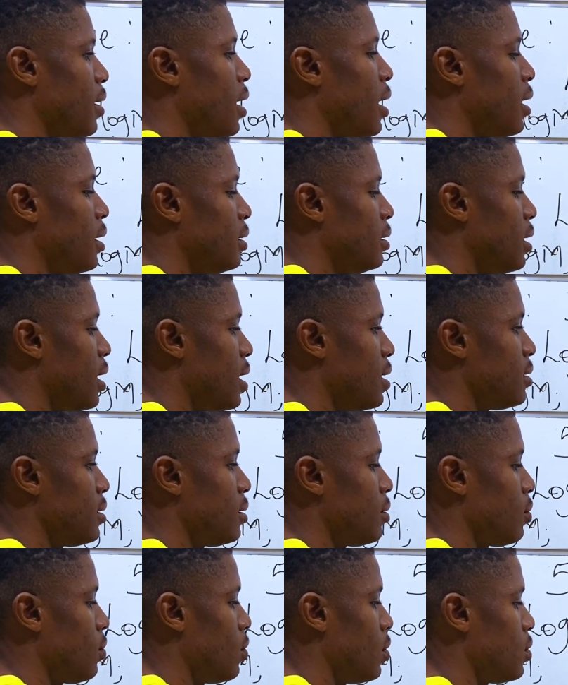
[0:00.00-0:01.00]
And that's
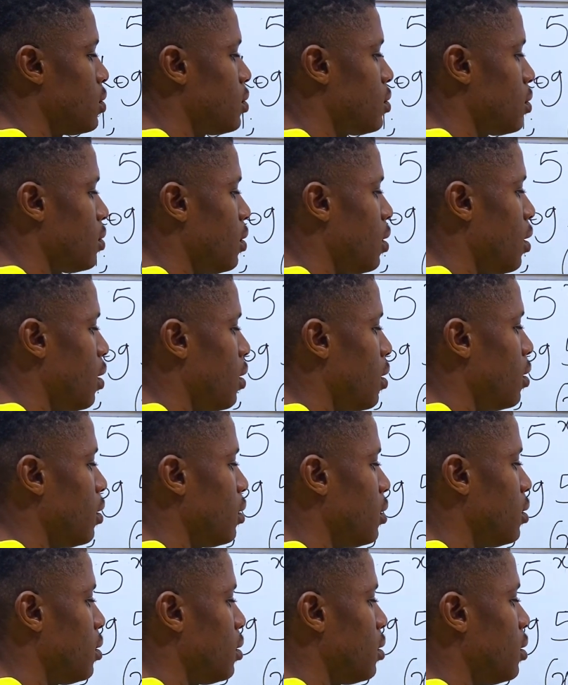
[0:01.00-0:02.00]
equals to log
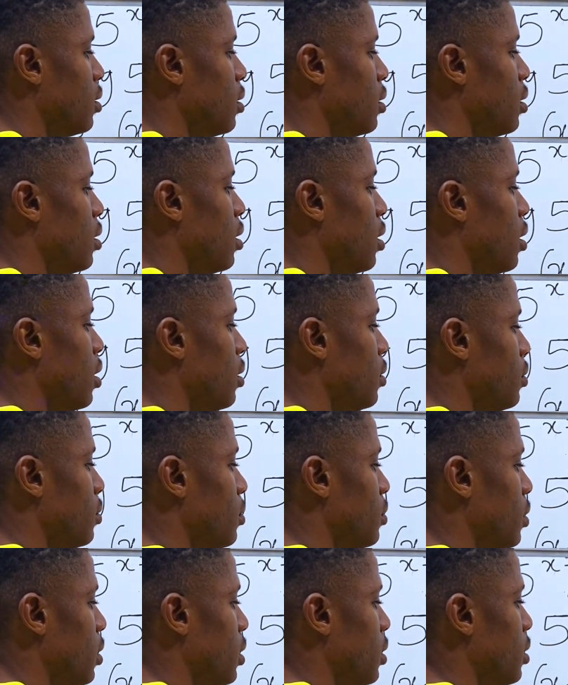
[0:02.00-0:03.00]

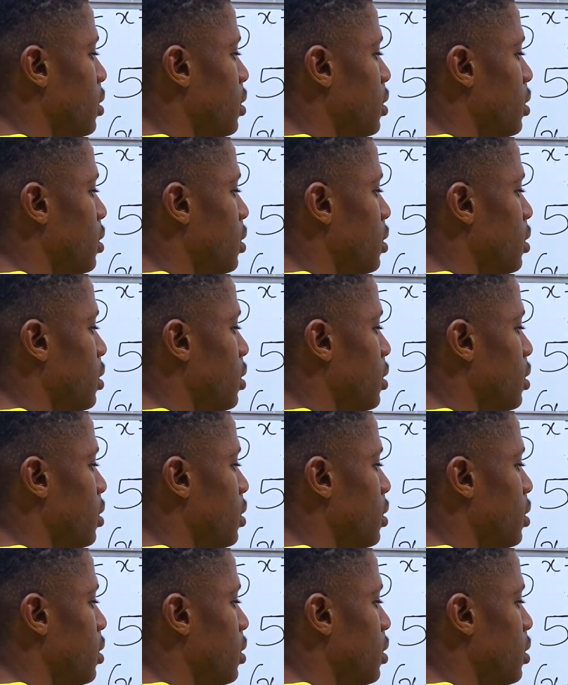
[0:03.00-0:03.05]
100.